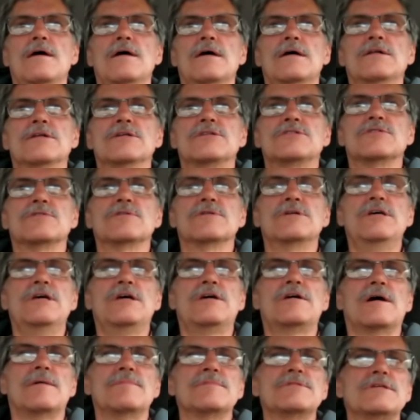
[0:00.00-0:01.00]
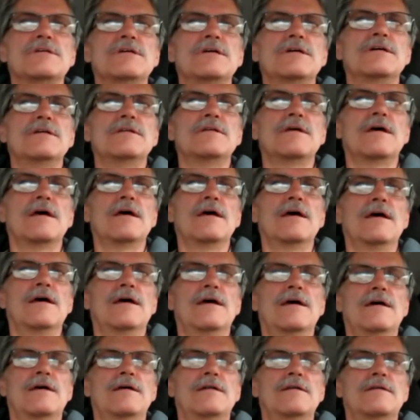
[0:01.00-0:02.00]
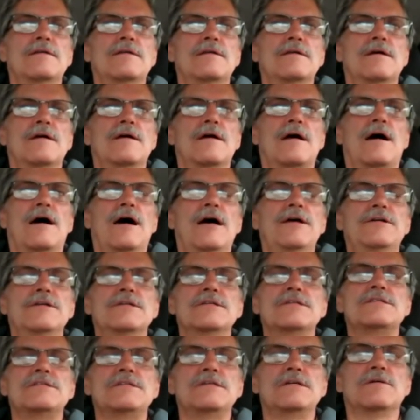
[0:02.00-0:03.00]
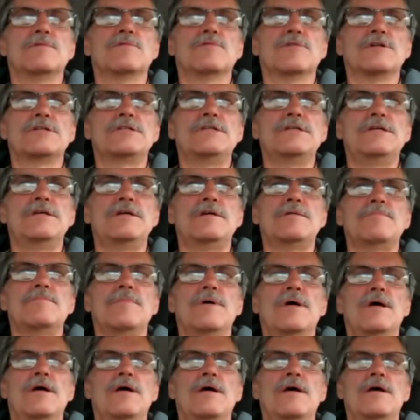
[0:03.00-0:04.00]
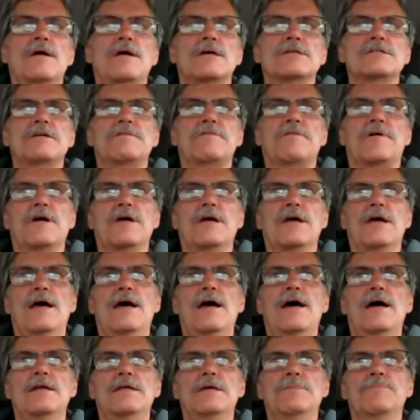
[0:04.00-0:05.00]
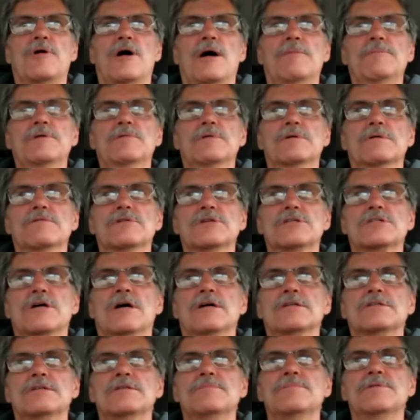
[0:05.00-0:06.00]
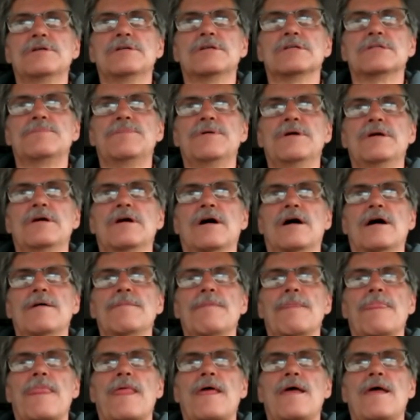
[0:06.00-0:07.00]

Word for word: And so he comes in and I didn't say a word to him because if I had, he probably would have assaulted me, this big guy.